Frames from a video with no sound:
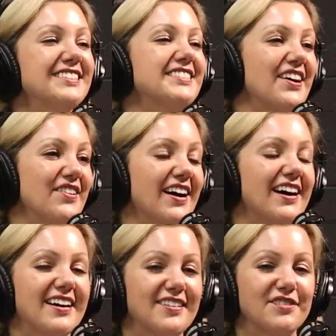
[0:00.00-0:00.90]
So
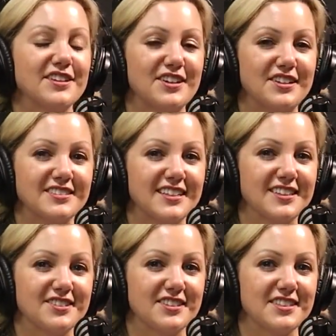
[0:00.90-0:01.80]
I learned
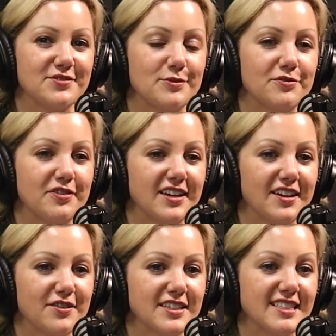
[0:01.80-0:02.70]
this from a friend. I
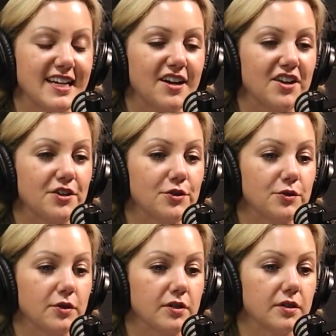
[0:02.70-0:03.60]
always say, are
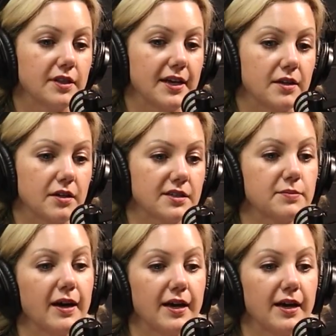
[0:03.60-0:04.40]
you like, because